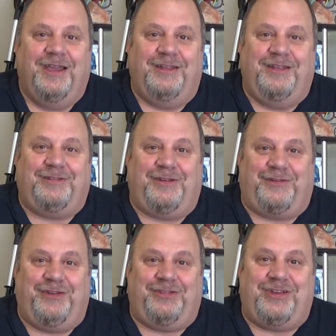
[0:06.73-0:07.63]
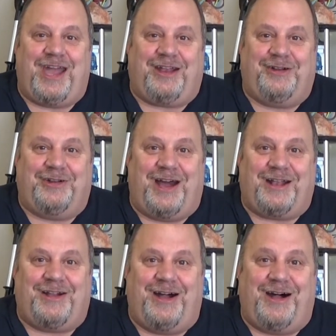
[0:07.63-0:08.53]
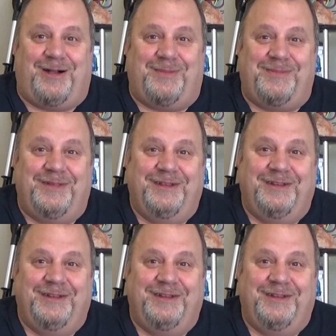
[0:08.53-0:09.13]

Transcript: and this is Fishyaker.com.